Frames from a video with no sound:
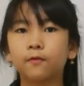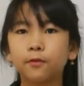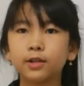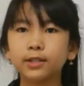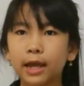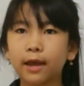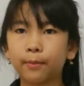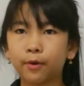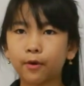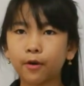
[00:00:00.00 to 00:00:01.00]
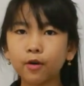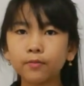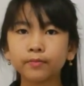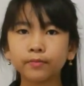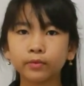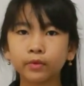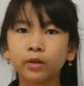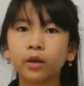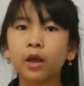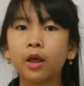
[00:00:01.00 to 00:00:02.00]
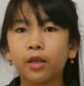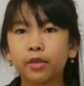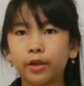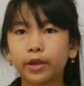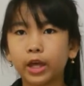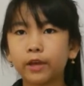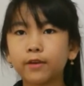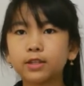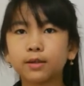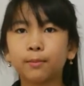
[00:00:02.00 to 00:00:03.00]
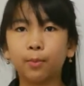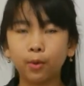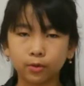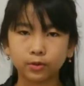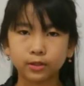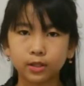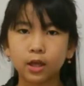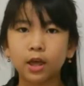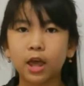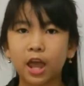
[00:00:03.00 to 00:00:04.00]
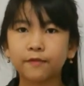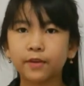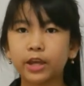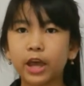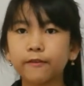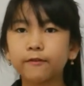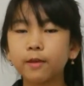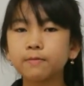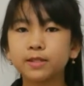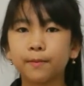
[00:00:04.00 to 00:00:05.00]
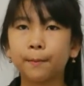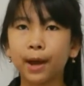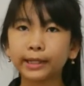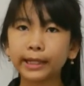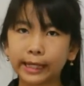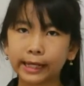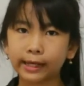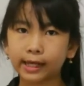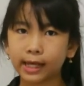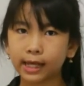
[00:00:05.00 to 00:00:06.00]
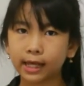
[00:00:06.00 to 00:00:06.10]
For example, they gave us some books and we gave them some money.